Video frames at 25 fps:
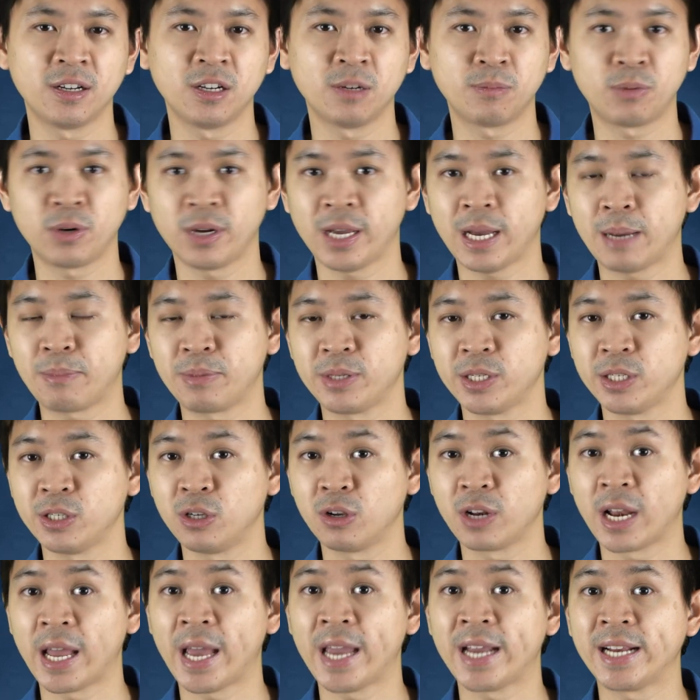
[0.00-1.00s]
Perhaps
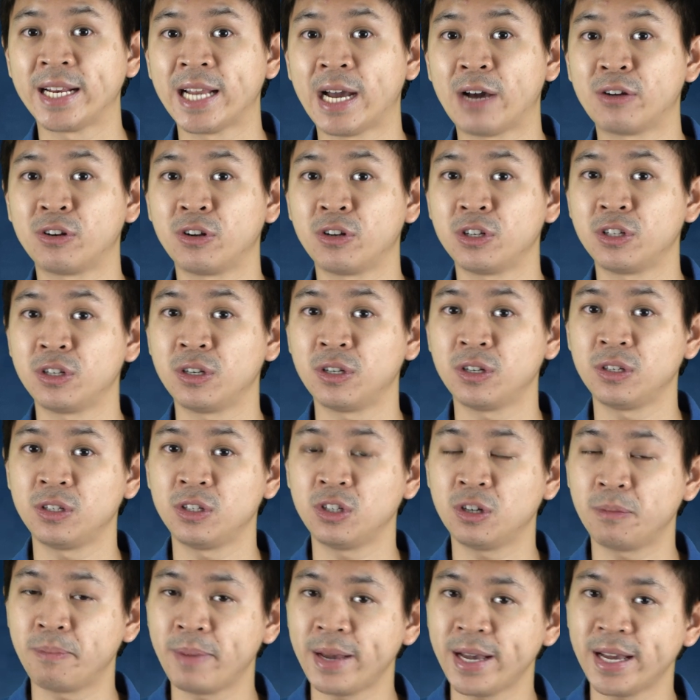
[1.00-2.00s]
you're lying down on
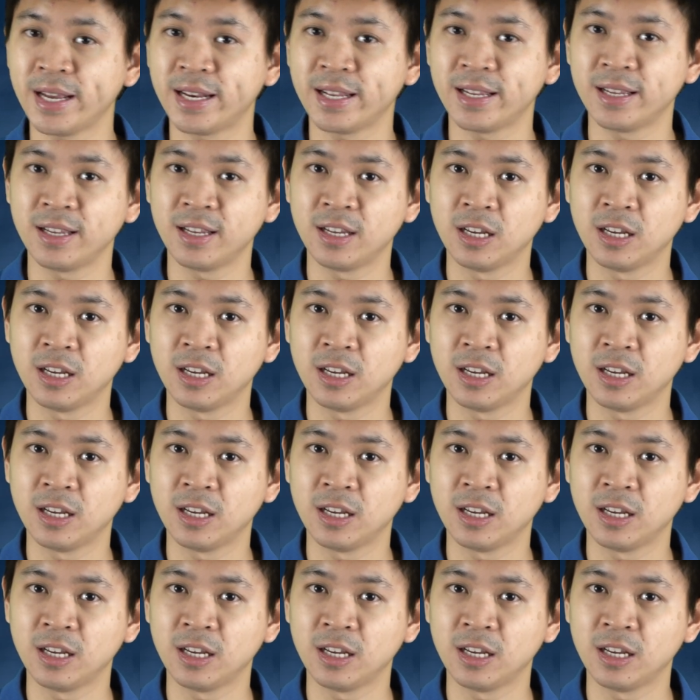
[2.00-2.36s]
your bed.